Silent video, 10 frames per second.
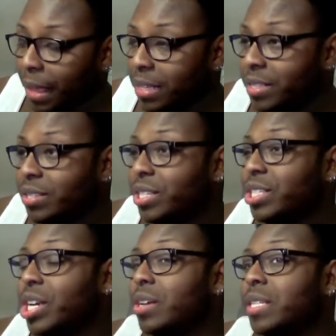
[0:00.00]
So she
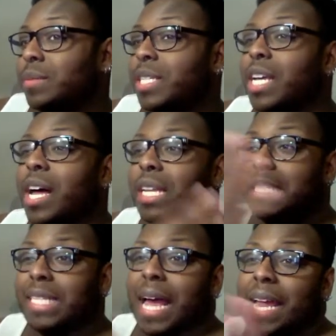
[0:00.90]
shows up. She all
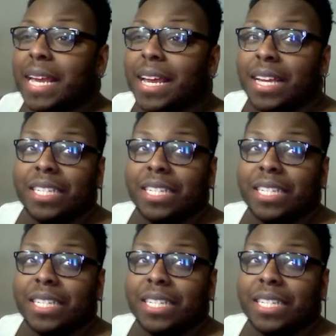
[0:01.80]
excited.